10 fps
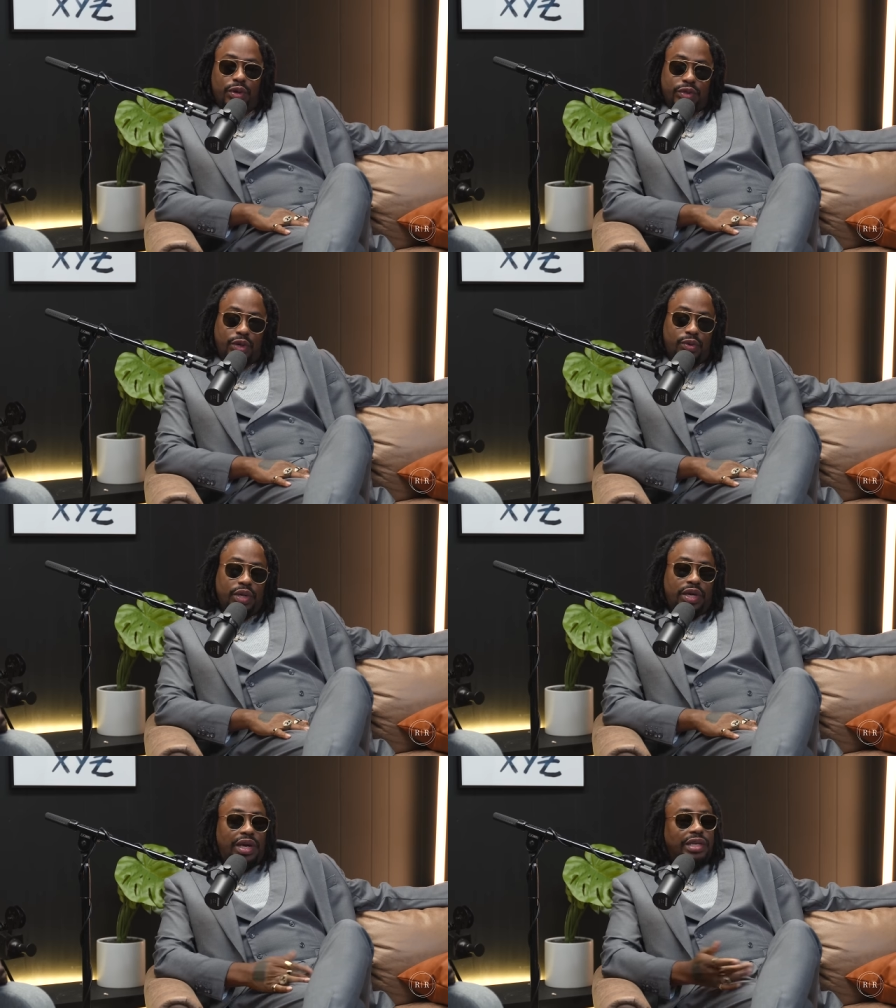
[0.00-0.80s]
So
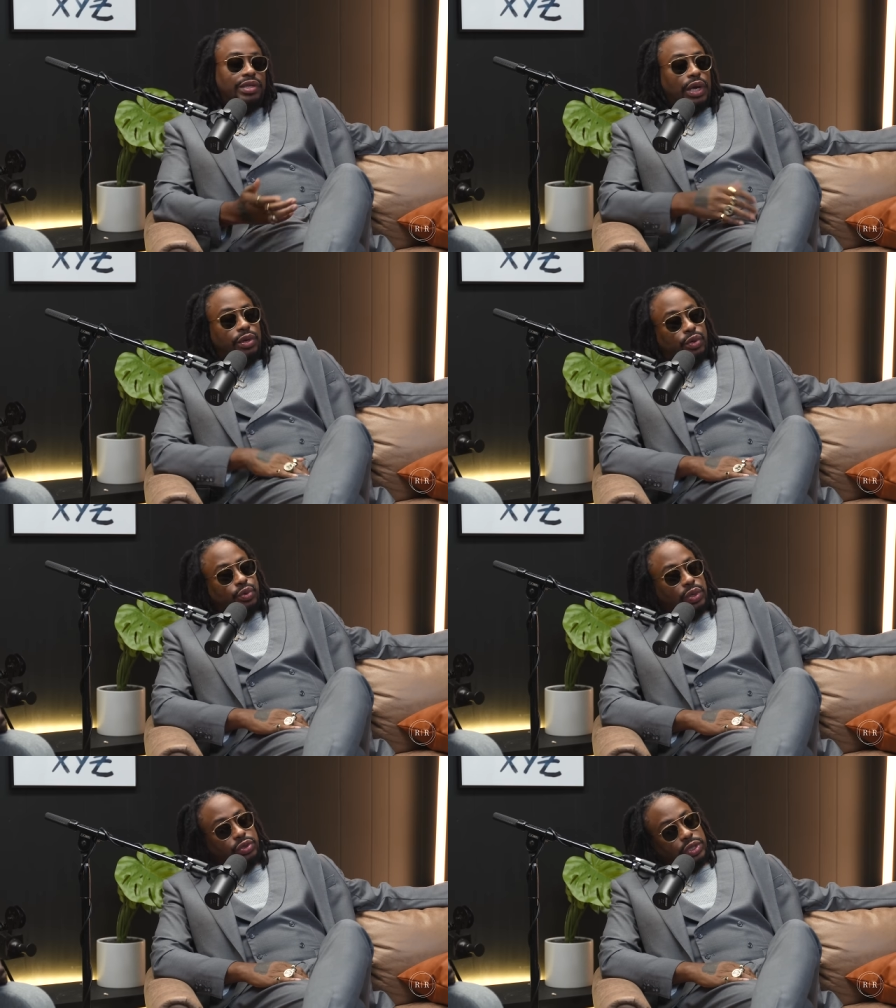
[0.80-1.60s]
it's like, you know,
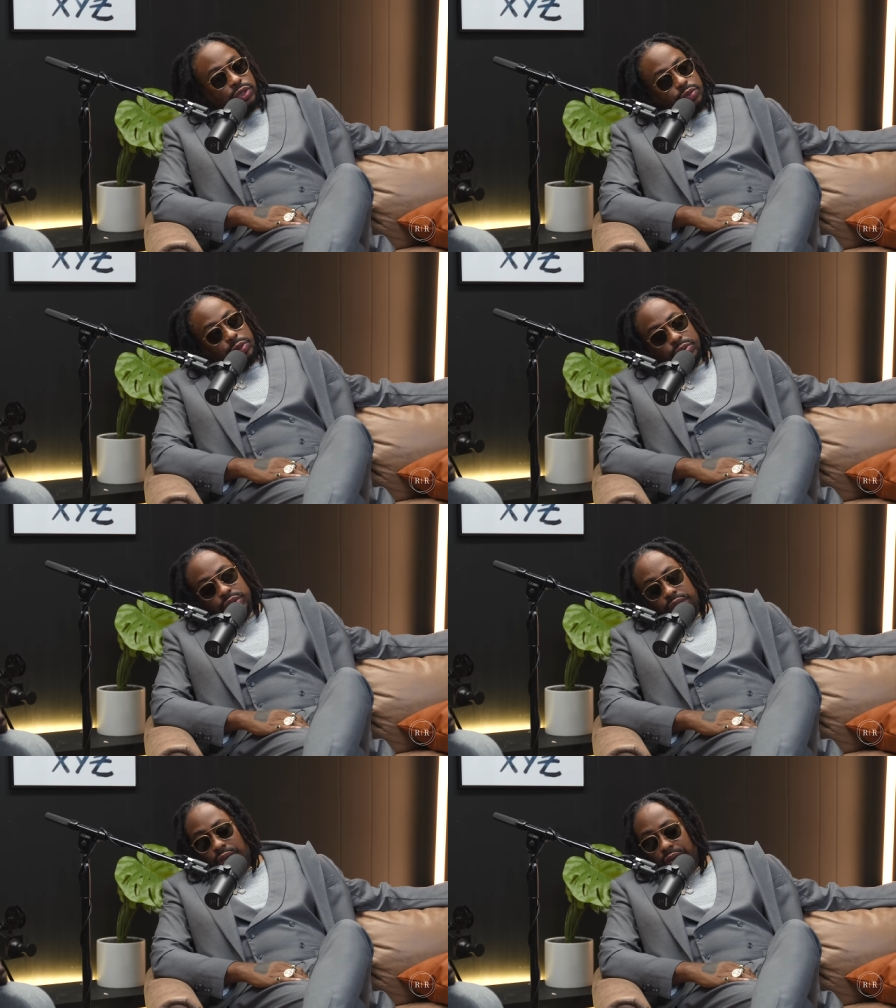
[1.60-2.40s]
one of those things people
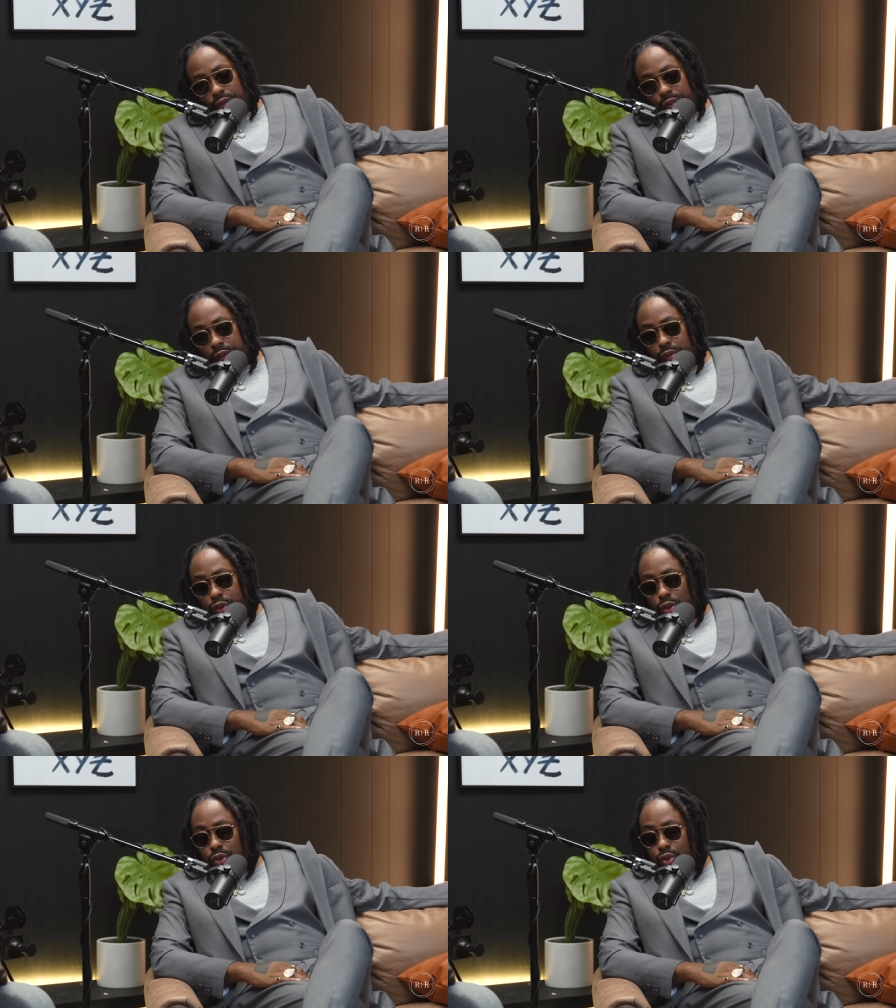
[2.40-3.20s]
say, like when people
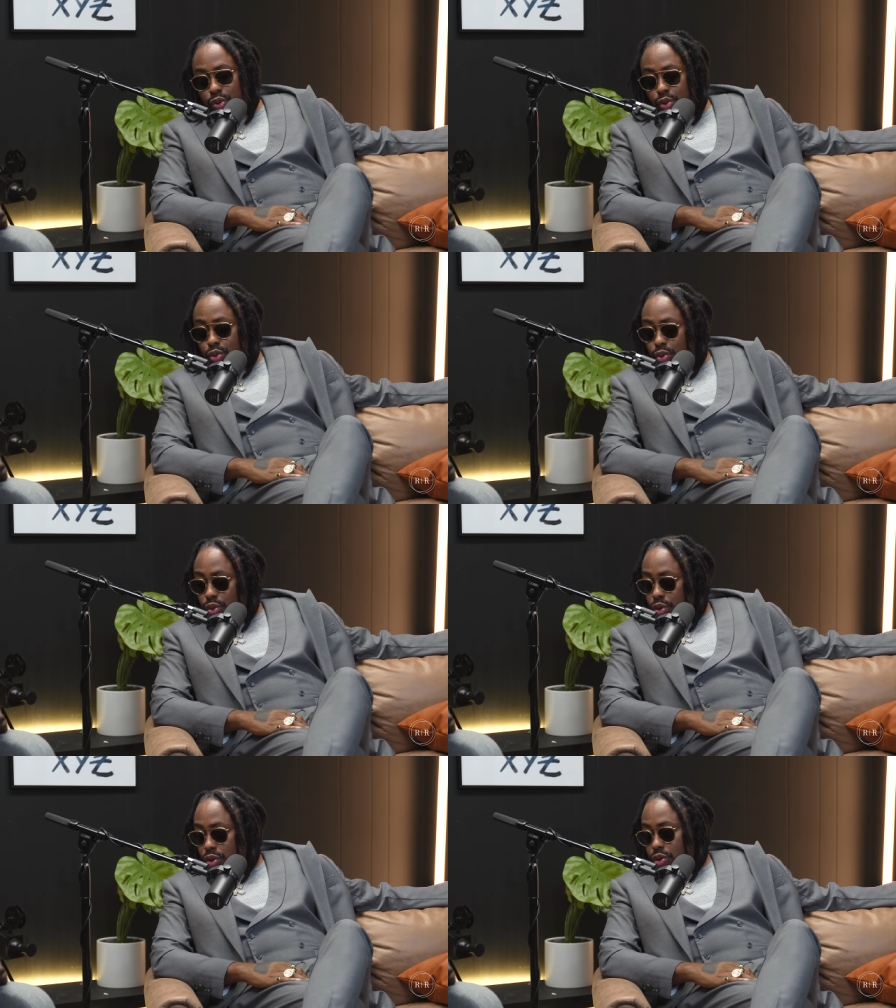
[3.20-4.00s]
show you who
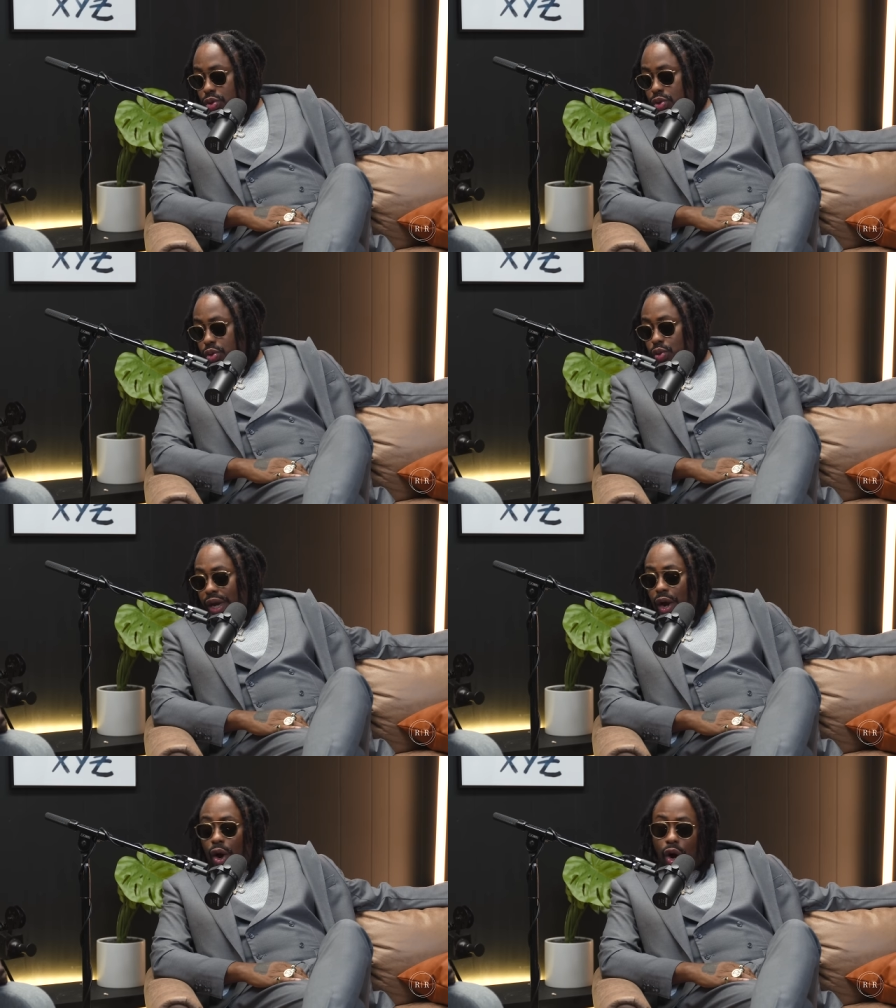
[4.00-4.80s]

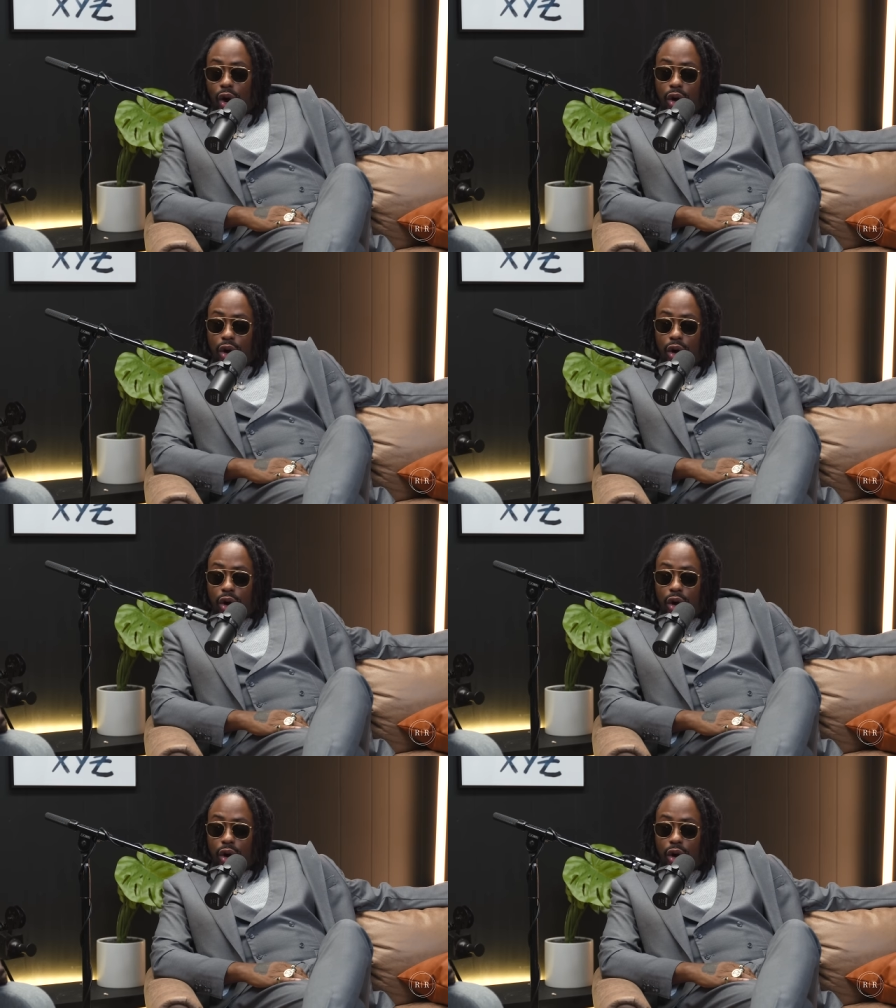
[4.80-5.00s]
they are.